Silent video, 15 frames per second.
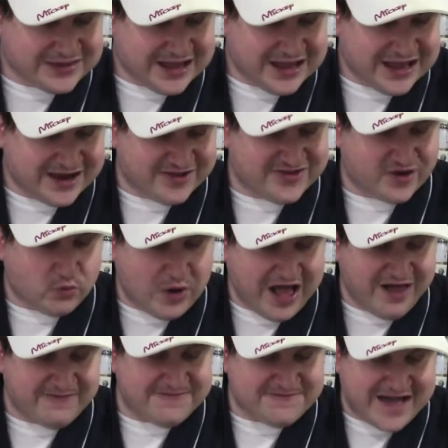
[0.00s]
it is a
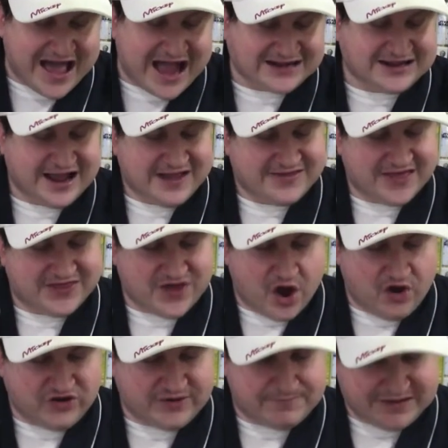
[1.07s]
well fact that
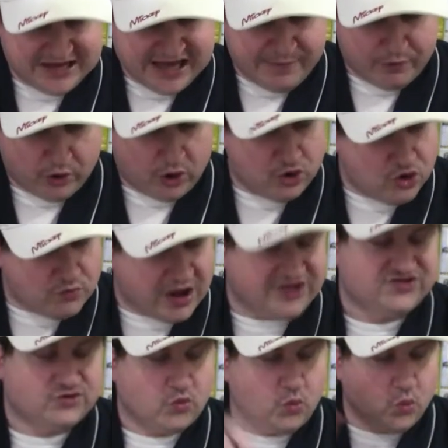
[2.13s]
those people who
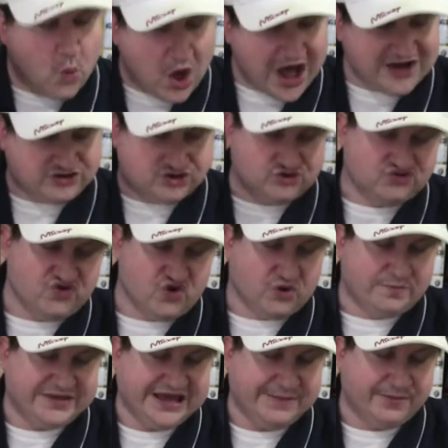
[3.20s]
must want to rule
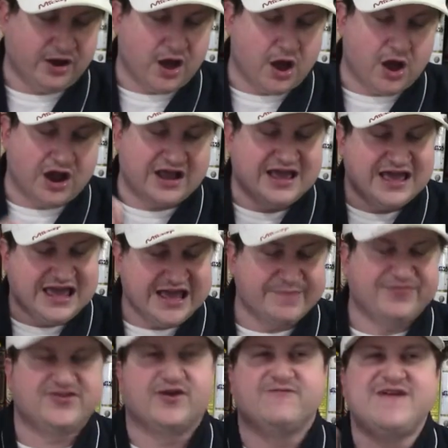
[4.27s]
people are,
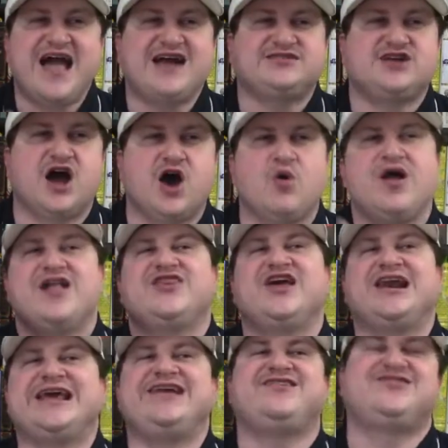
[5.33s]
ipso facto, the
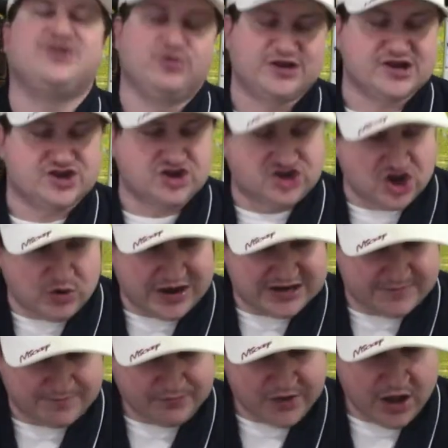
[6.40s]
least suited to do
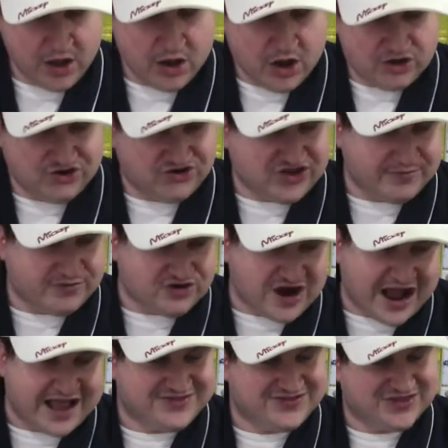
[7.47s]
it. To
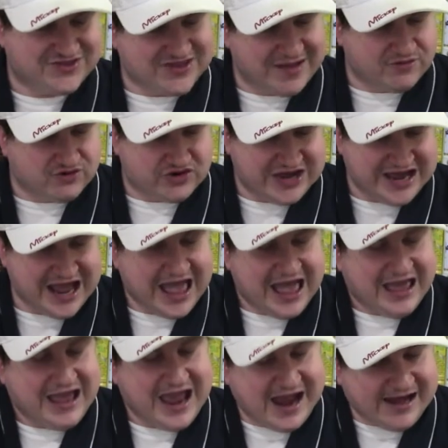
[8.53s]
summarize the summary,
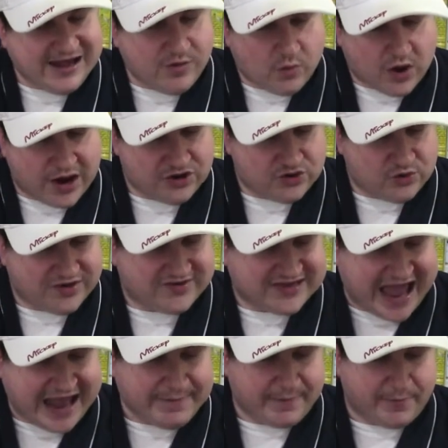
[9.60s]
anyone who is
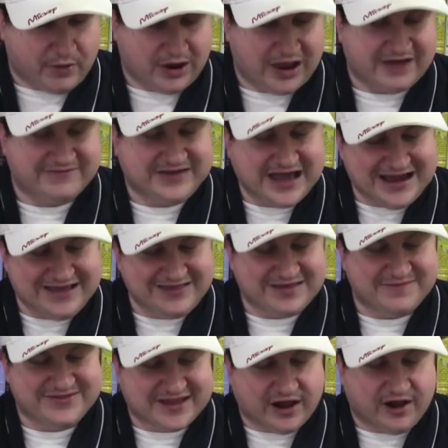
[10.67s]
capable of getting
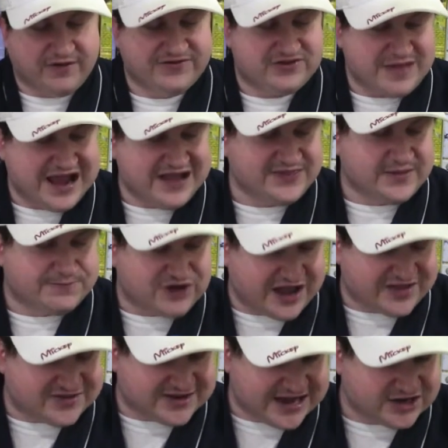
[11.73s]
themselves made the
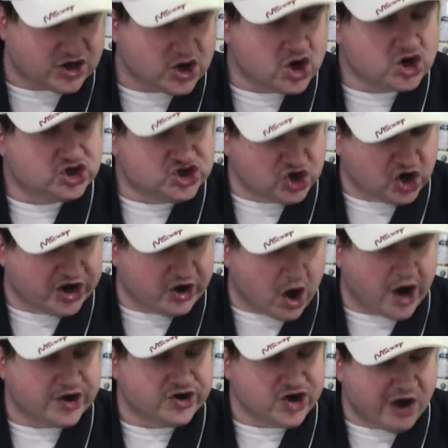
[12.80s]
president should
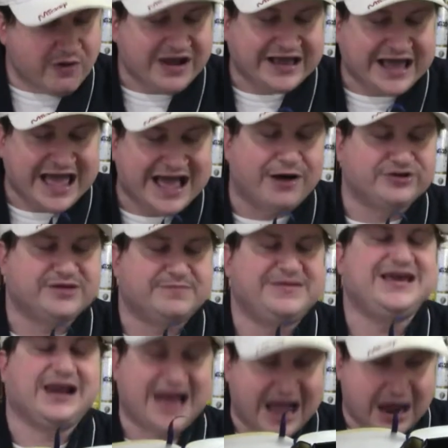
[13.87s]
on no account be
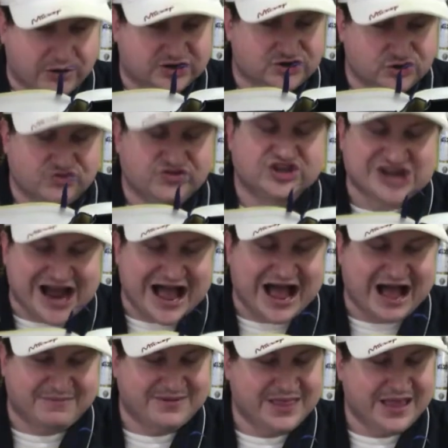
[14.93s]
allowed to do the
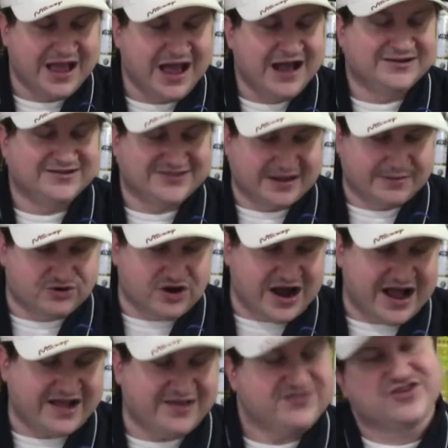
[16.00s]
job. To
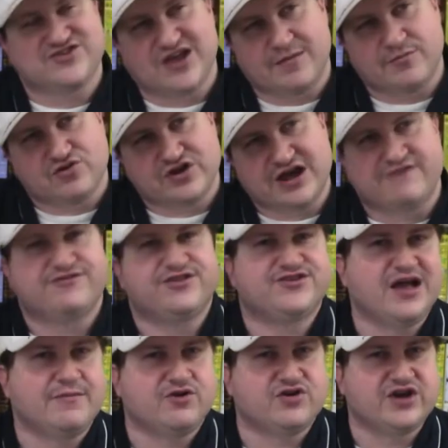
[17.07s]
summarize the summary of the
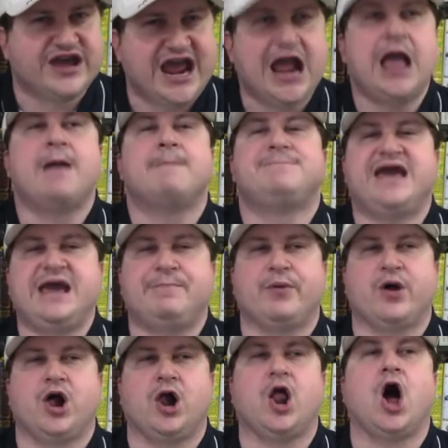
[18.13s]
summary,
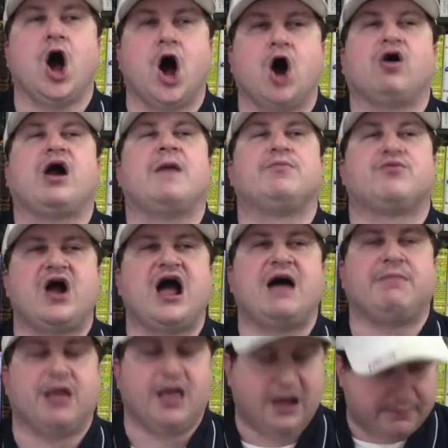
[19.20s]
people are a
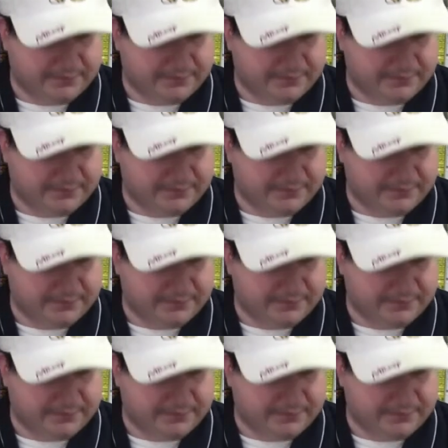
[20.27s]
problem.